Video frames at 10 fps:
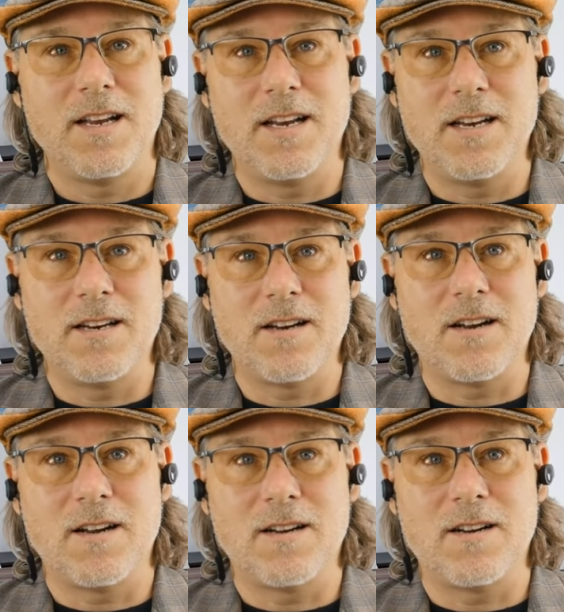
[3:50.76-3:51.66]
in
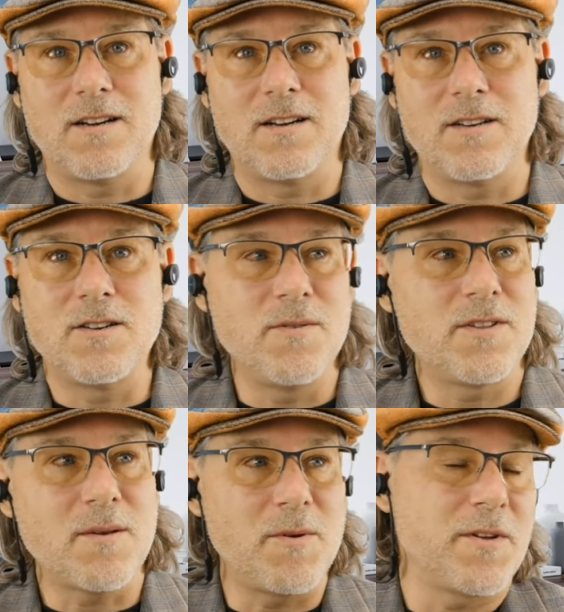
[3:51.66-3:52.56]
uh, on doing
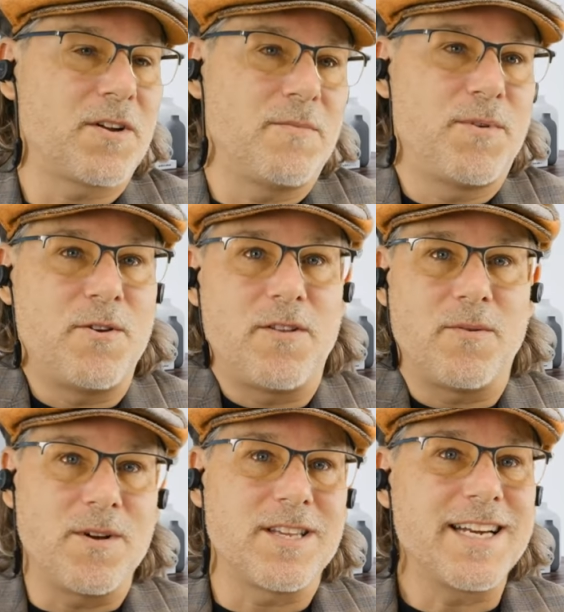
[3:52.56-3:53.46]
something with a computer
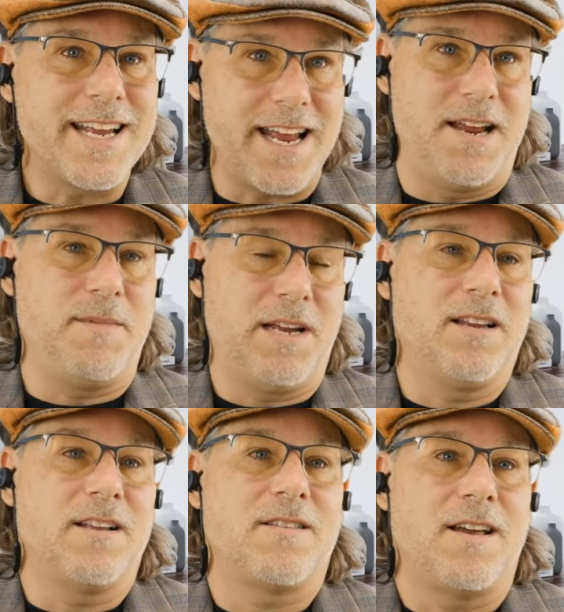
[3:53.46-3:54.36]
that wasn't gaming,
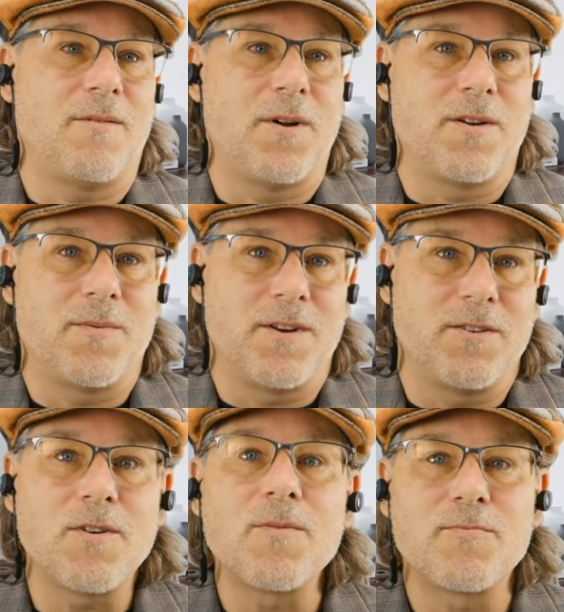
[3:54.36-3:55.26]
let's say, where, where
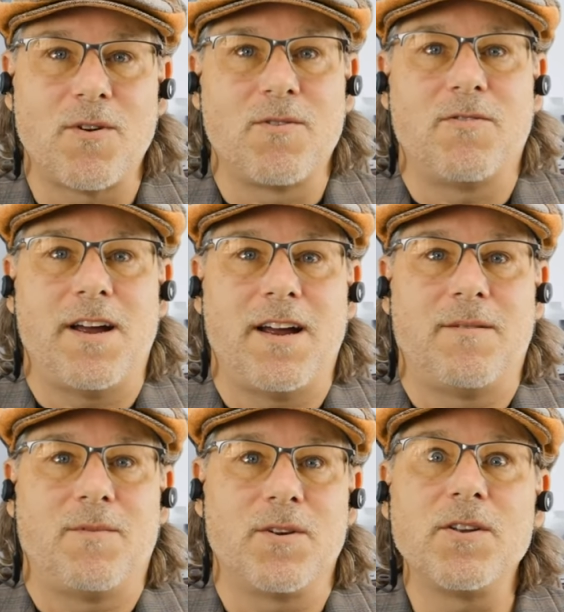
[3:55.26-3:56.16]
you wrote a
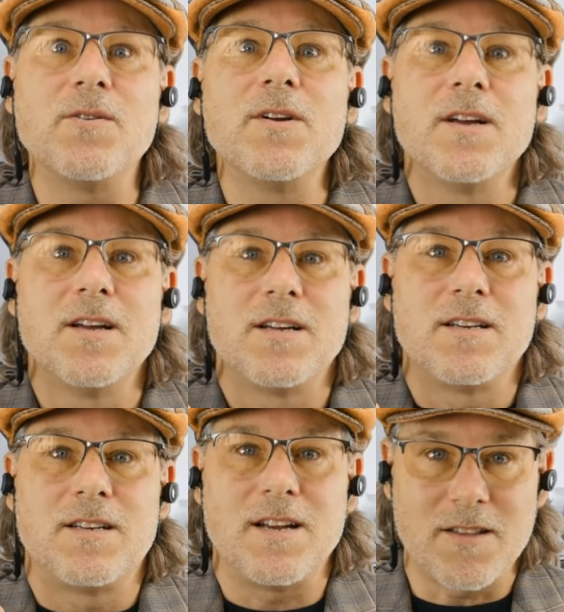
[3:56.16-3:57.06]
program or you
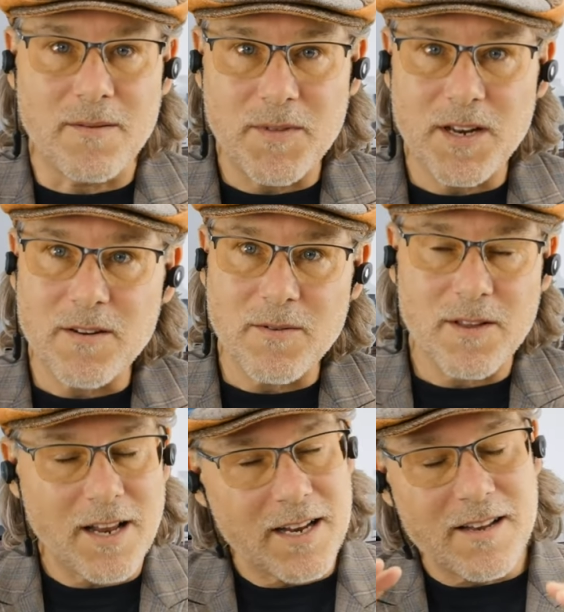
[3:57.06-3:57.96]
did something
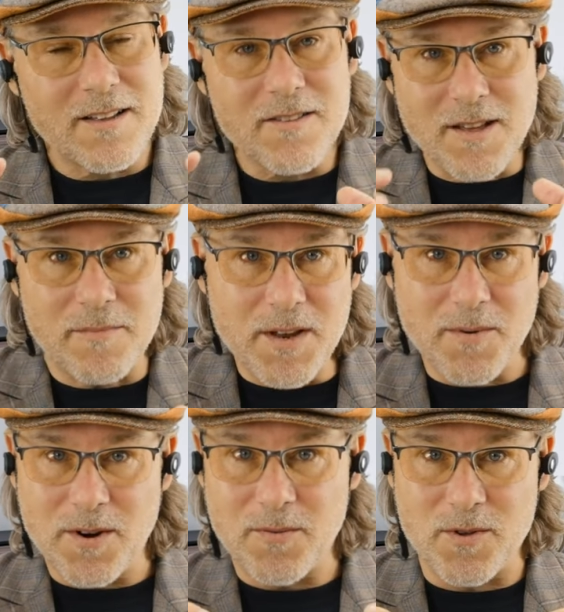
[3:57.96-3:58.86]
with, like something
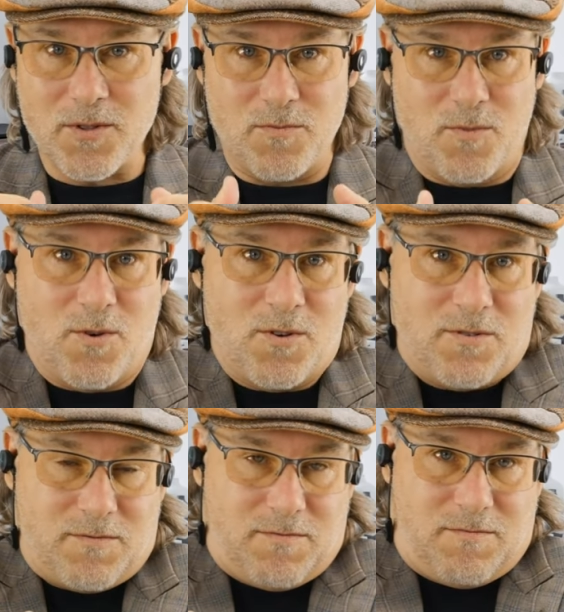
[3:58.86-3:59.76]
where it was
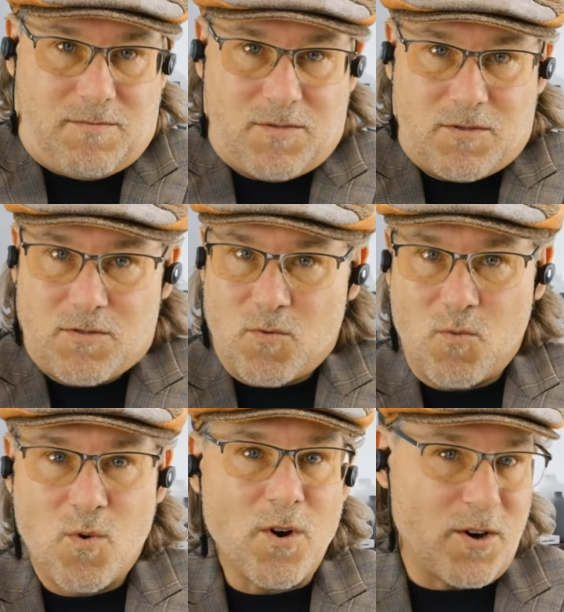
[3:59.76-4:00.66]
more
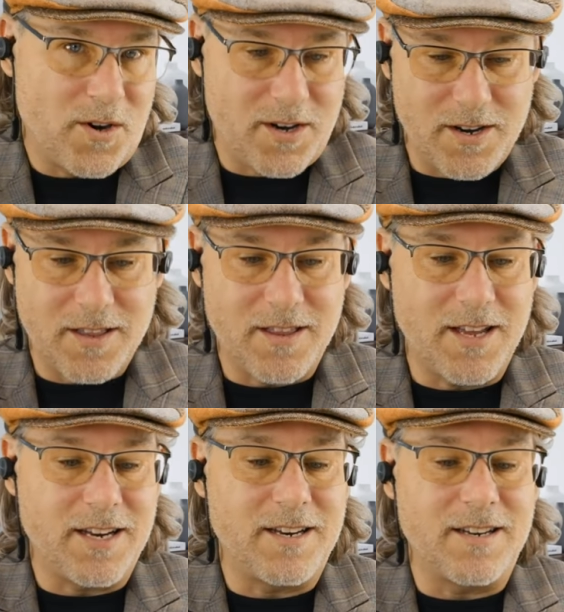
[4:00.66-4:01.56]
work
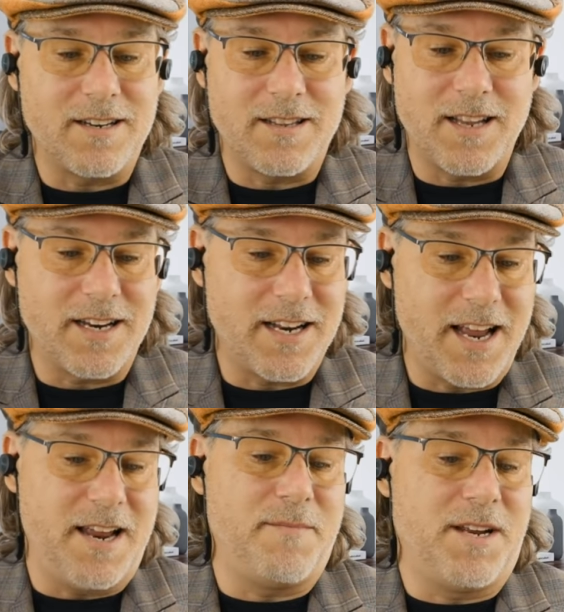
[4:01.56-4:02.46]
than than
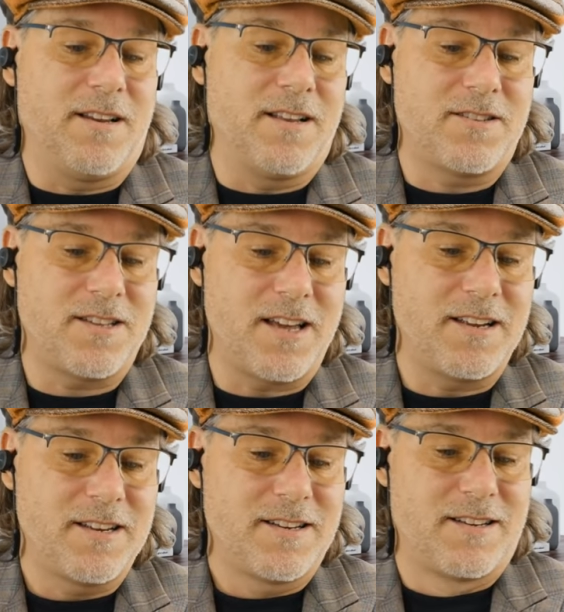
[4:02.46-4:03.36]
gaming, let's say.